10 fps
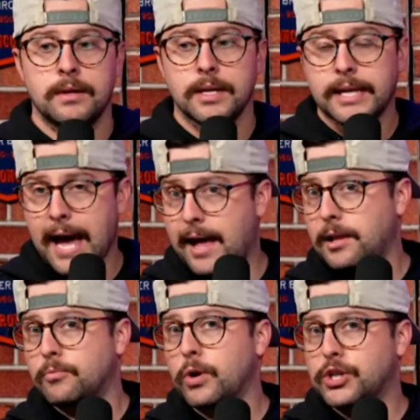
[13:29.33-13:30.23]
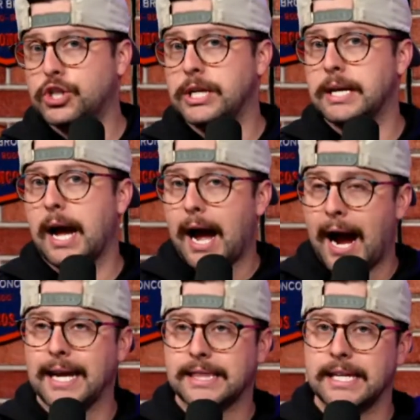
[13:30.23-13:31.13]
Callum Ritchie,
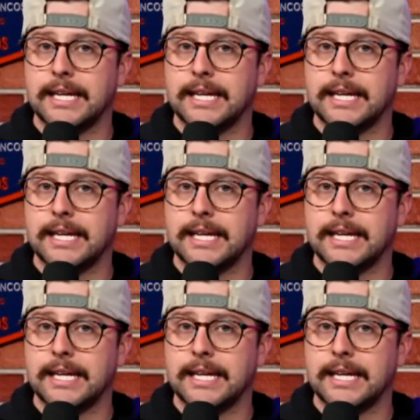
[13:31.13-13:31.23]
I think,